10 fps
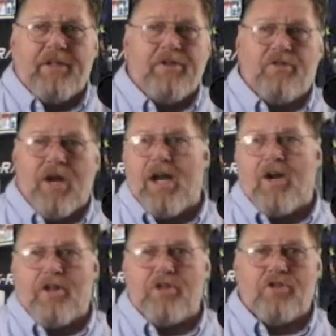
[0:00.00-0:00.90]
You try
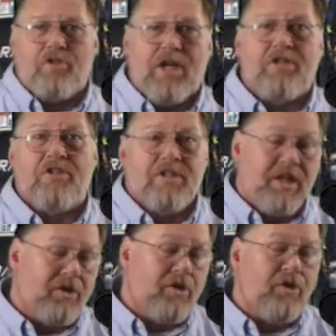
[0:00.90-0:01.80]
all the stretches
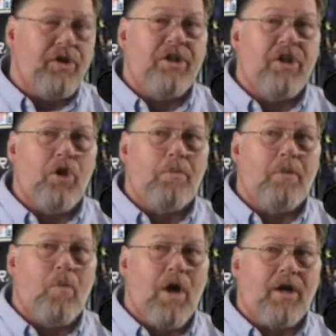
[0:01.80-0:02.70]
that you learned in the
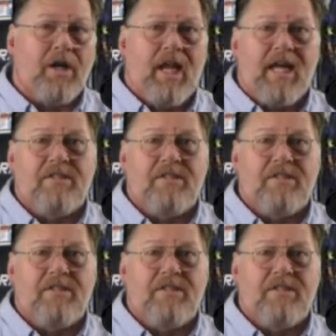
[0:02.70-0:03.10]
open water class.